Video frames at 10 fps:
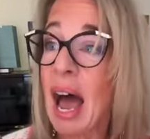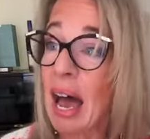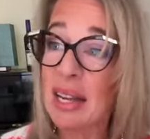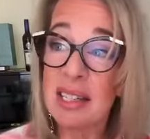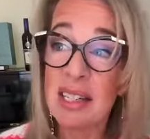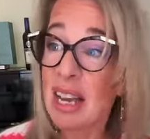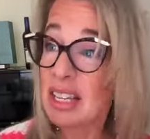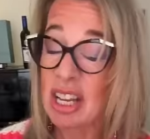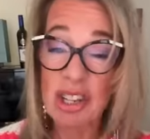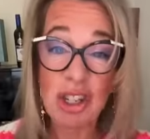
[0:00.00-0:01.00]
And
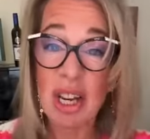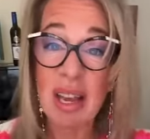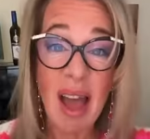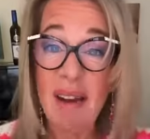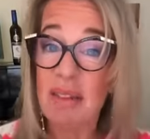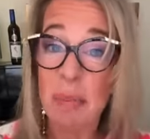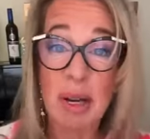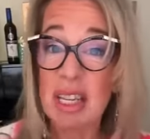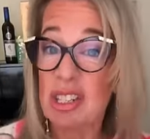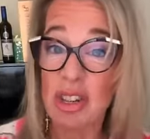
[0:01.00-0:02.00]
essentially
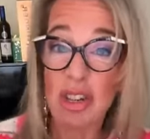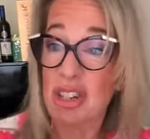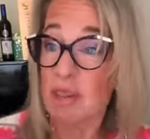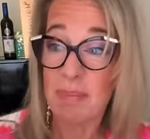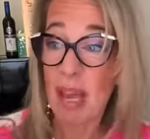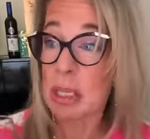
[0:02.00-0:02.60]
everybody is good